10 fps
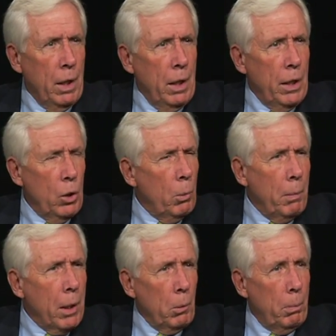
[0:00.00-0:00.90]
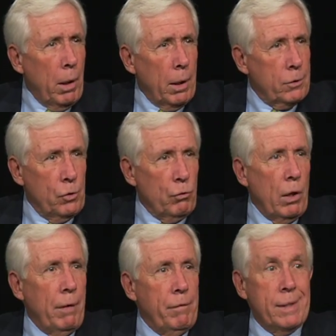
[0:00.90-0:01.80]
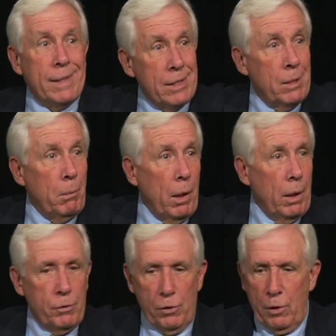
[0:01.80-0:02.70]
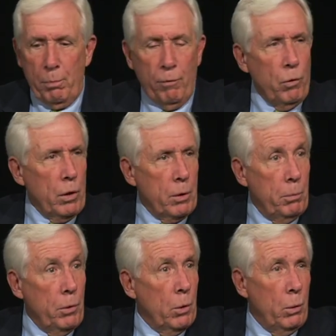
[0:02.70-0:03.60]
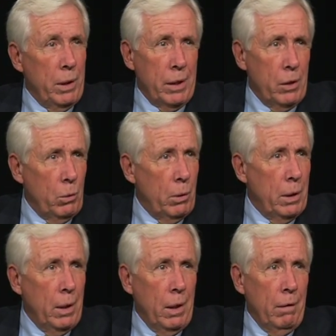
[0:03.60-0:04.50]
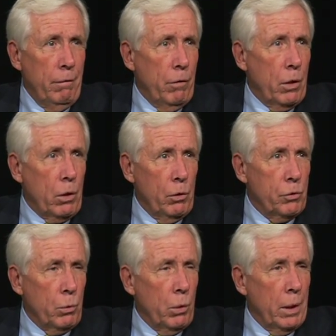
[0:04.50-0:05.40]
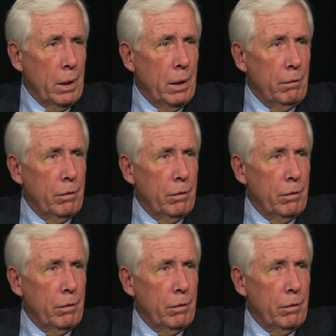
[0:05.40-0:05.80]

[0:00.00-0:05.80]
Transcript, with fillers: in a metal box and driving 60 miles before a computer when you can do it very close to where you live.